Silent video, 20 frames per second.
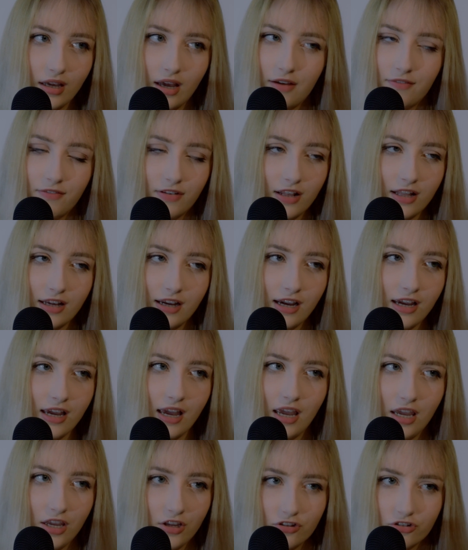I feel like I
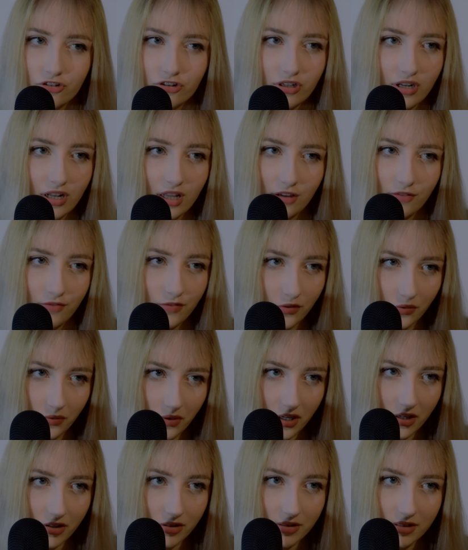aged like a few
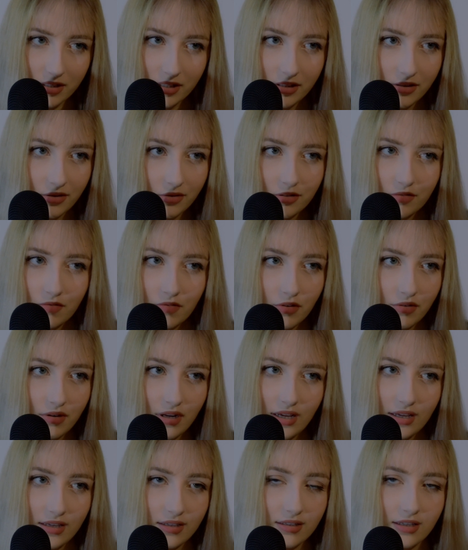years in those few
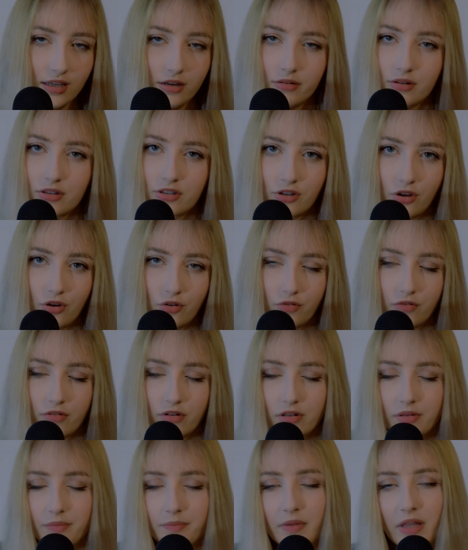days. It was
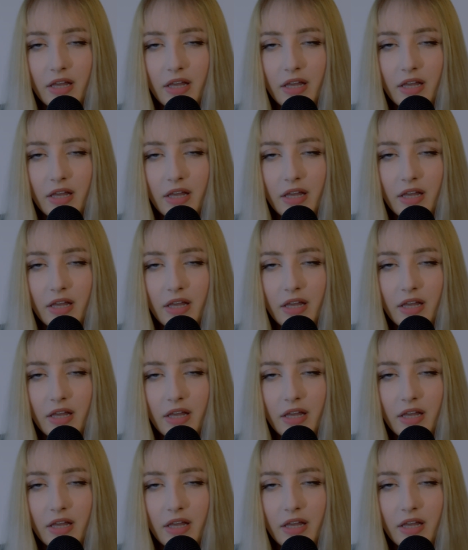awful.